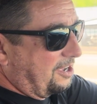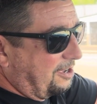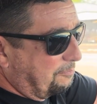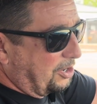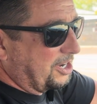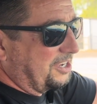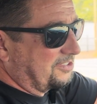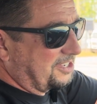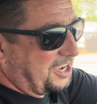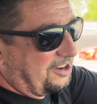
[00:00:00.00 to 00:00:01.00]
buggies and
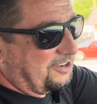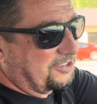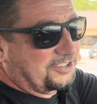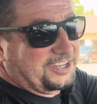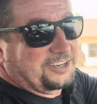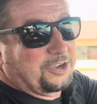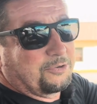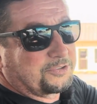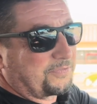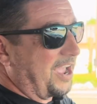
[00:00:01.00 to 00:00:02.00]
carriages didn't go
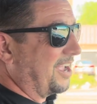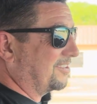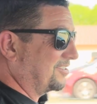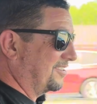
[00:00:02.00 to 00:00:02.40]
as fast.